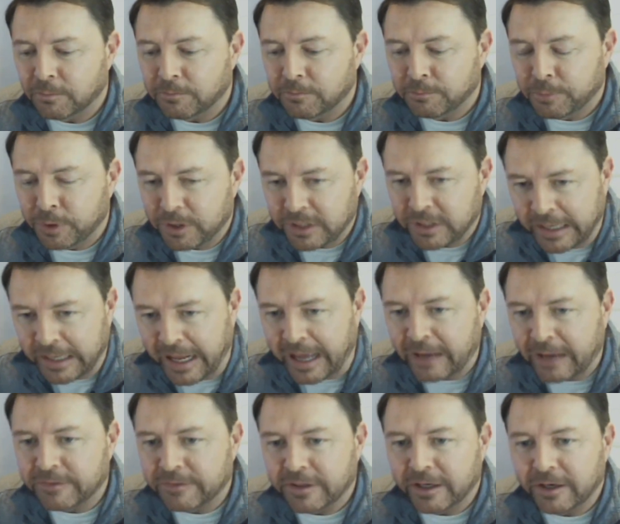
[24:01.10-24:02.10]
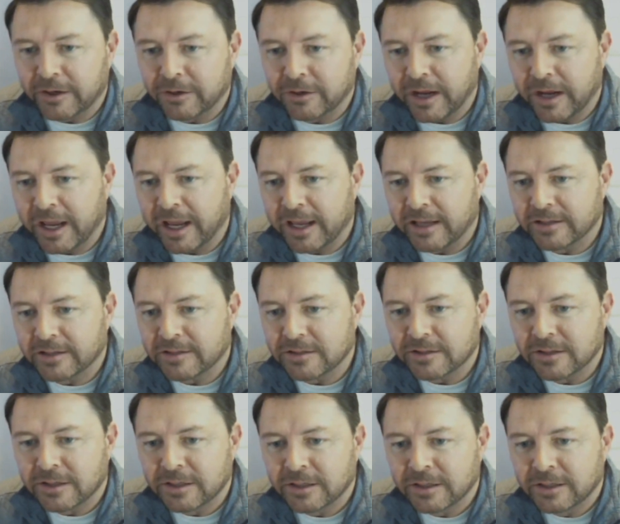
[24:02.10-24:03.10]
putting it out there
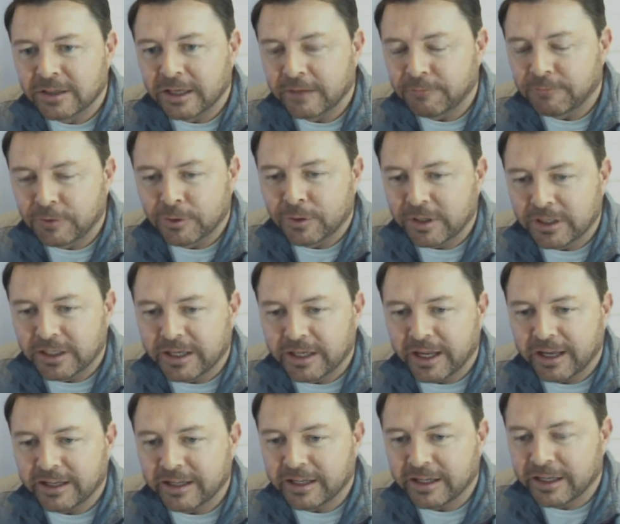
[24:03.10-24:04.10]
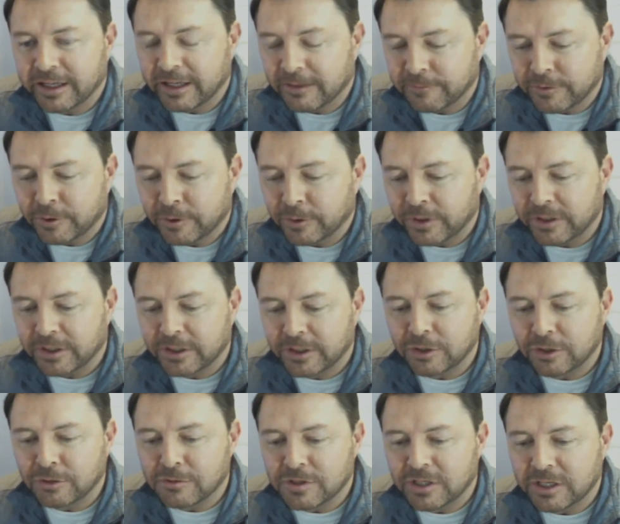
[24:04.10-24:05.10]
as, if you're into KDE, if you're into
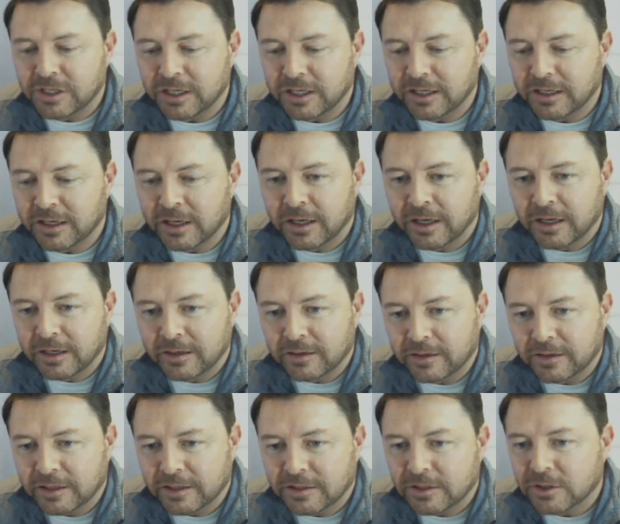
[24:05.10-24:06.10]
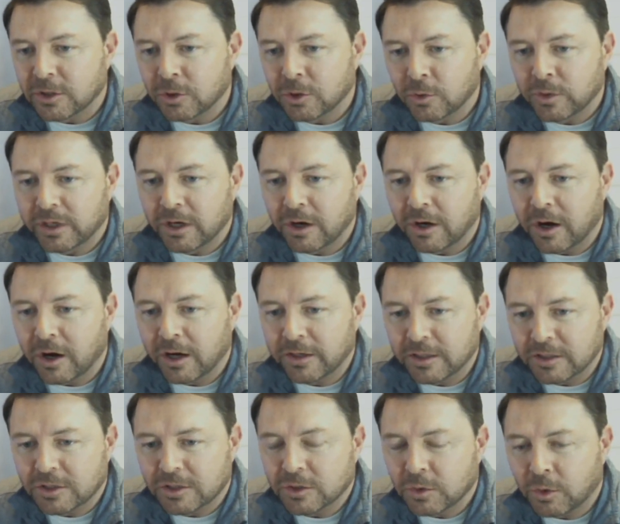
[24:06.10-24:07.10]
Qt, this is who we are and
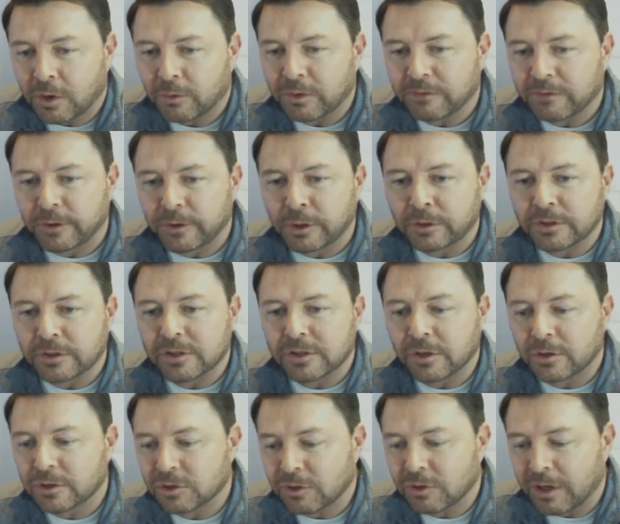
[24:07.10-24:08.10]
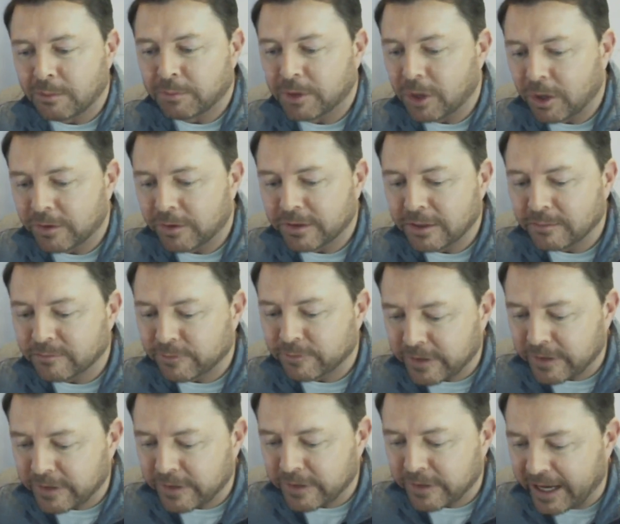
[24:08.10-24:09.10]
this is what we focus on. So I applaud them for
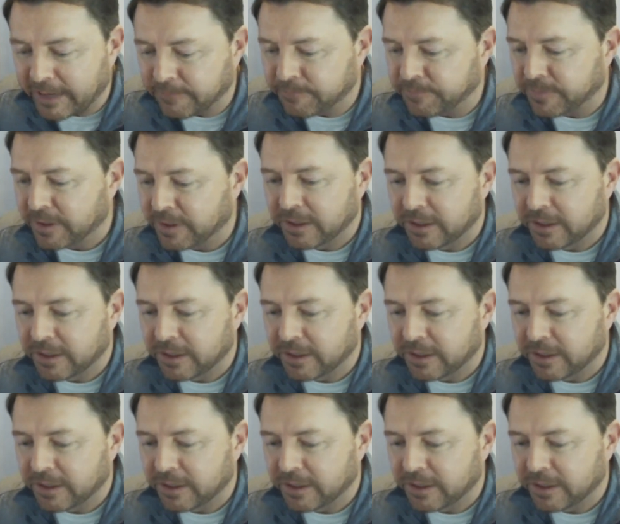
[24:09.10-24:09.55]
that.